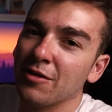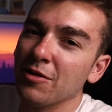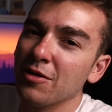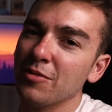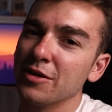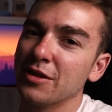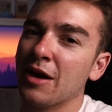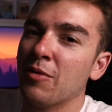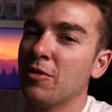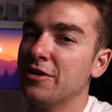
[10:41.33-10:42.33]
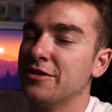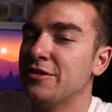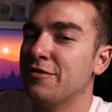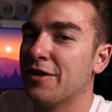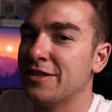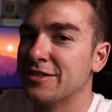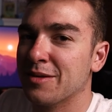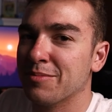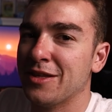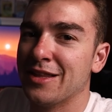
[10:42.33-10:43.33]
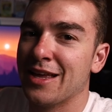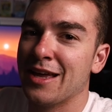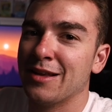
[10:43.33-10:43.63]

Along with, I wanted to find something that